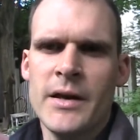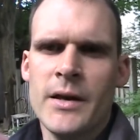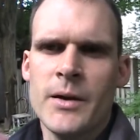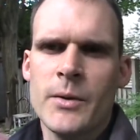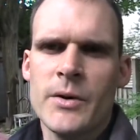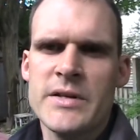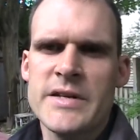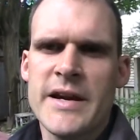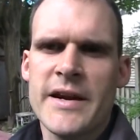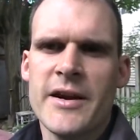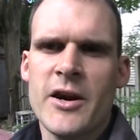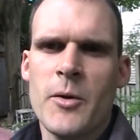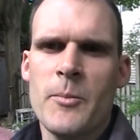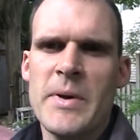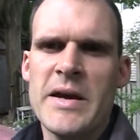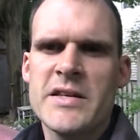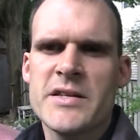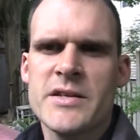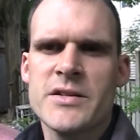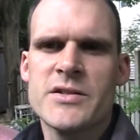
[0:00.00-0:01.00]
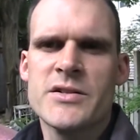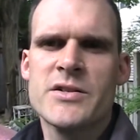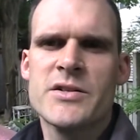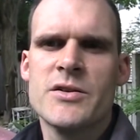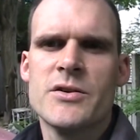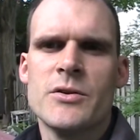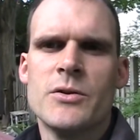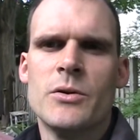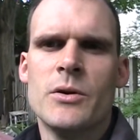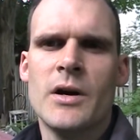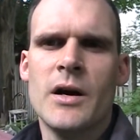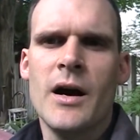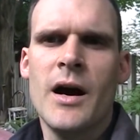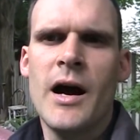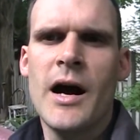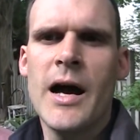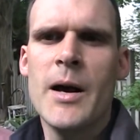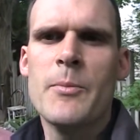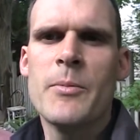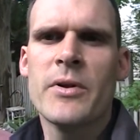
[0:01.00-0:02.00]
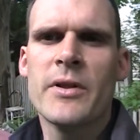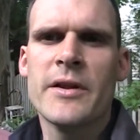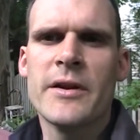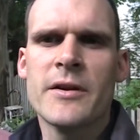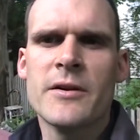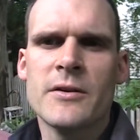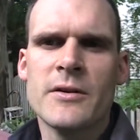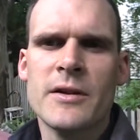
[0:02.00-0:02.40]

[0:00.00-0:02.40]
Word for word: We're taking our message to a high political